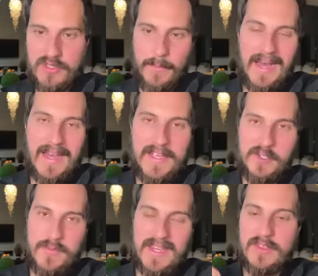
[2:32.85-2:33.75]
and the buys
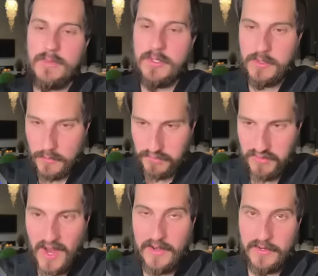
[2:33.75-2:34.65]
you made the
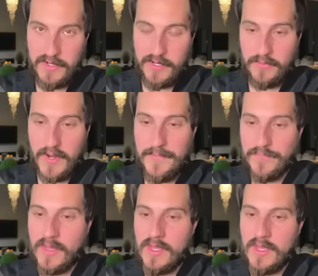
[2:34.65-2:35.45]
prior year, right?